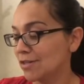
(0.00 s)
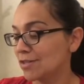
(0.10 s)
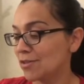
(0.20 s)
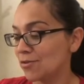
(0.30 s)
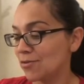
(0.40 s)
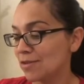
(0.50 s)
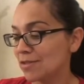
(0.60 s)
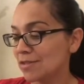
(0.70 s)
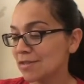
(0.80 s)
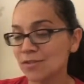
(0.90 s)
So
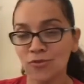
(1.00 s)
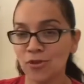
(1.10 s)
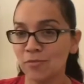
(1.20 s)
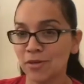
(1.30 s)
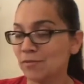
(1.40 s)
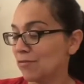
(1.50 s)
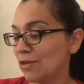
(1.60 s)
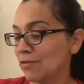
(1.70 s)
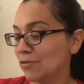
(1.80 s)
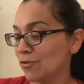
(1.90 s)
this is a strawberry
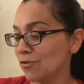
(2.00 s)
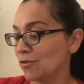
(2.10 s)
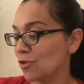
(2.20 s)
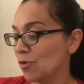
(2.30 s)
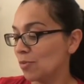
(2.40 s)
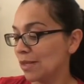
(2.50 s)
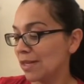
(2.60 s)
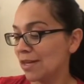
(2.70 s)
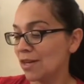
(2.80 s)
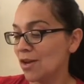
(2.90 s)
flavored
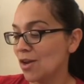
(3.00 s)
Yoplait